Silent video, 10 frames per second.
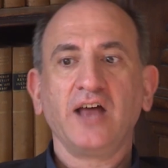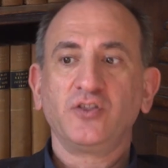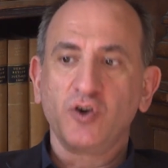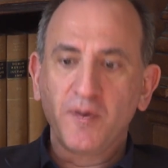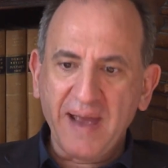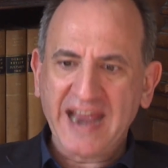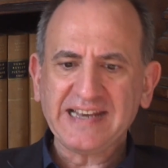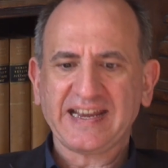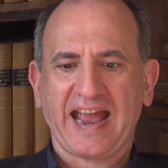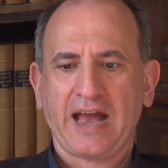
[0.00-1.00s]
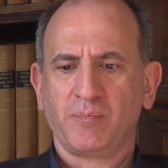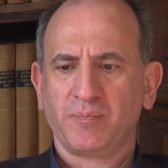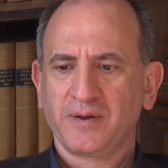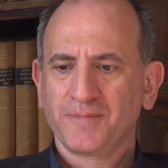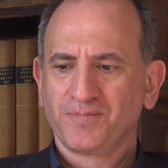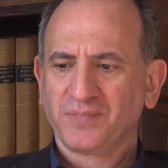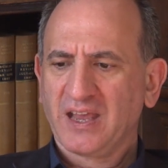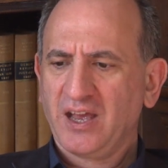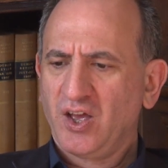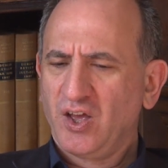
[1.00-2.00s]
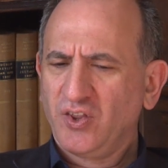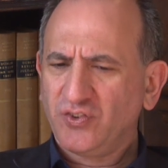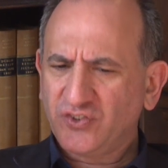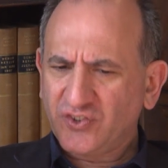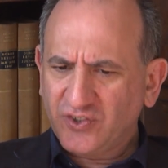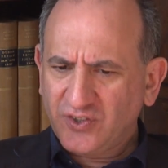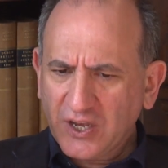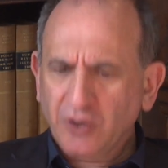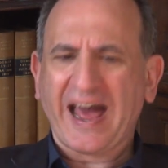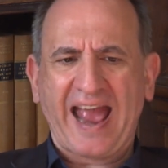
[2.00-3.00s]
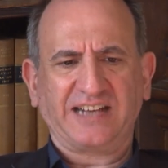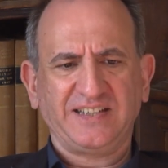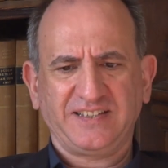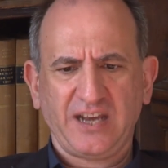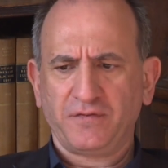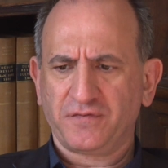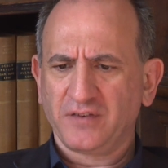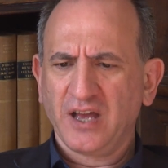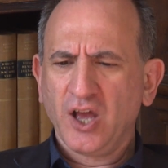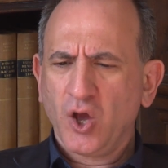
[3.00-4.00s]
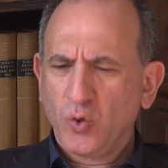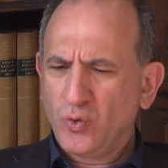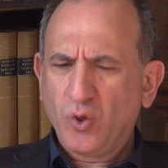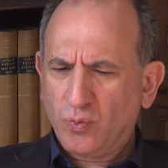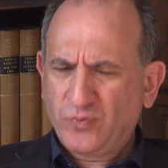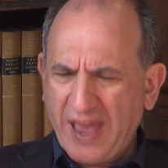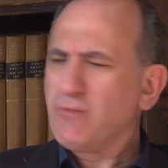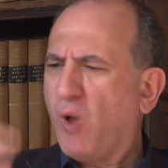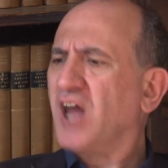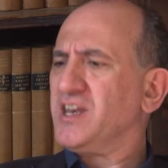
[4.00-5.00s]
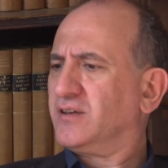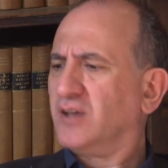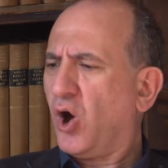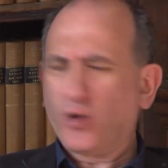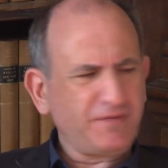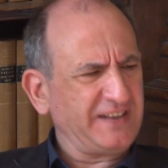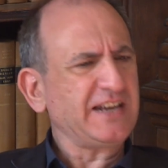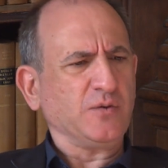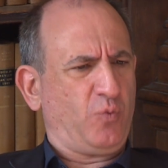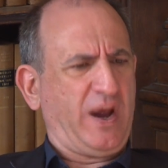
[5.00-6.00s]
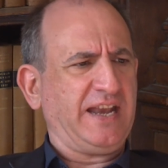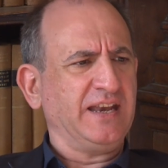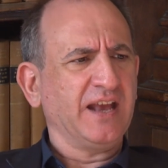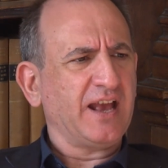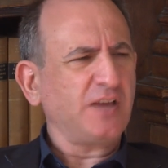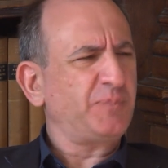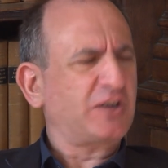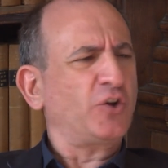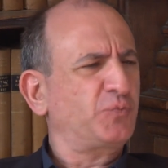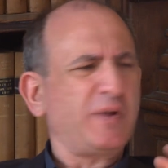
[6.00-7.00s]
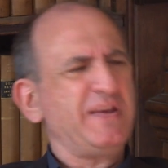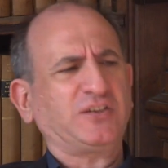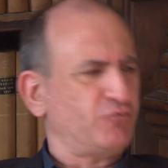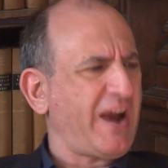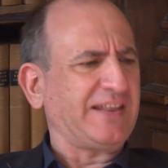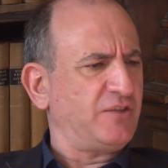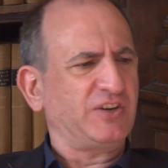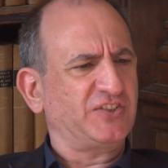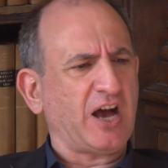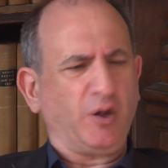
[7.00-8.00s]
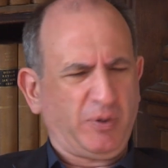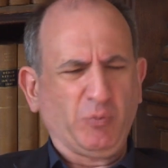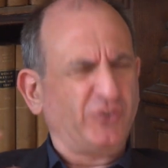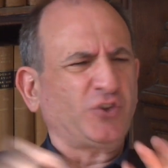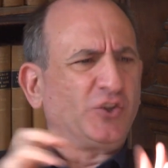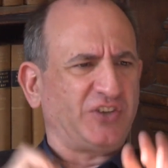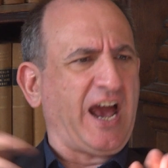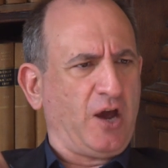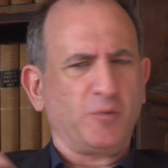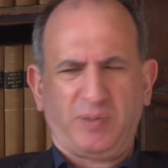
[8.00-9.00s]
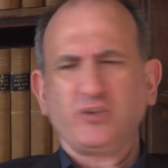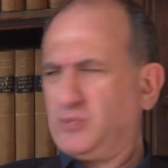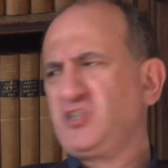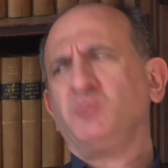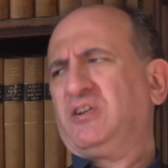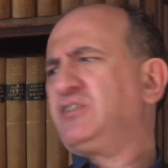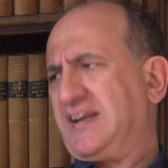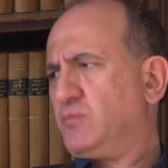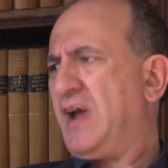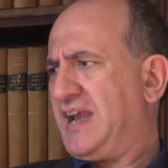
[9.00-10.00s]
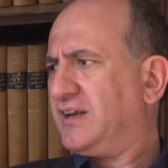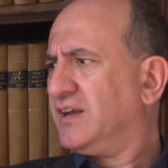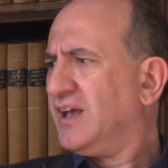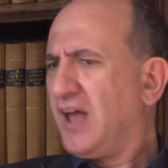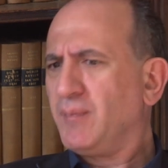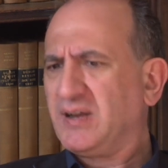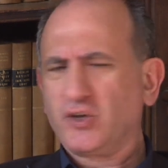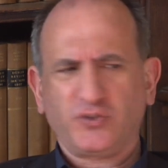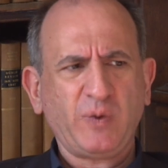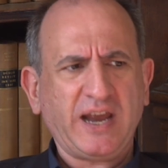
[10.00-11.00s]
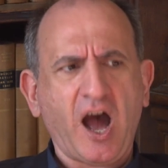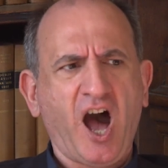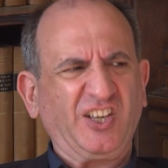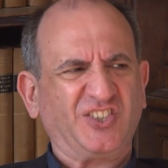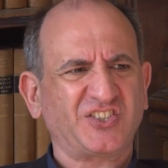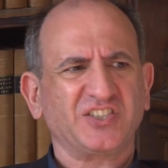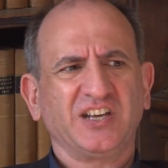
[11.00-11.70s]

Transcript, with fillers: The Remain camp still act as if they won, or if they didn't win, it's because we misread the result, but we'll sort it out because we, we did win. I mean, because we're us.